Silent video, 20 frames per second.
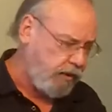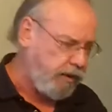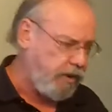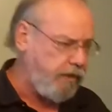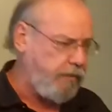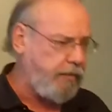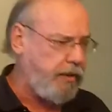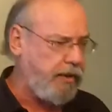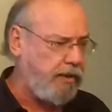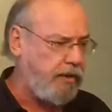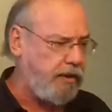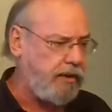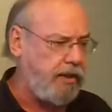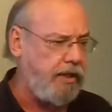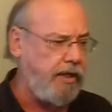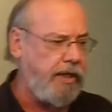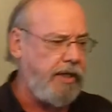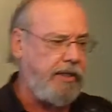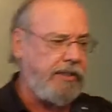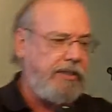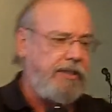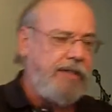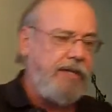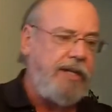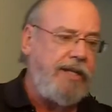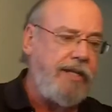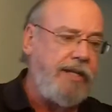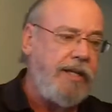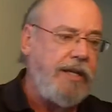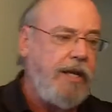that we're going to be looking at
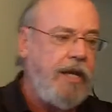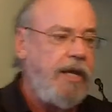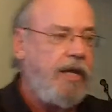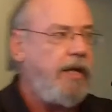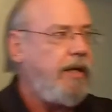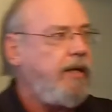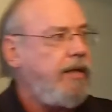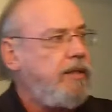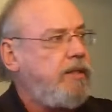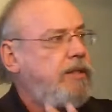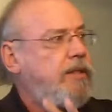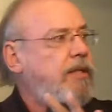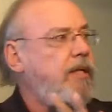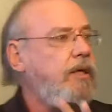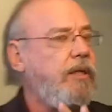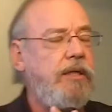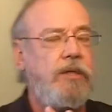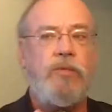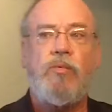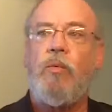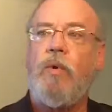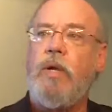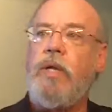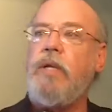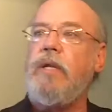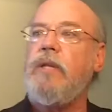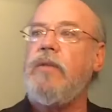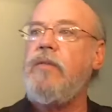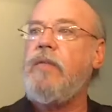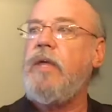today is
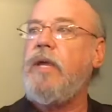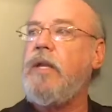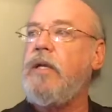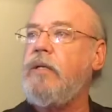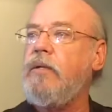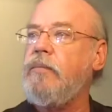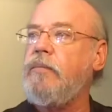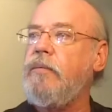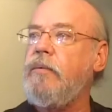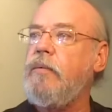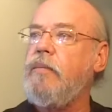one that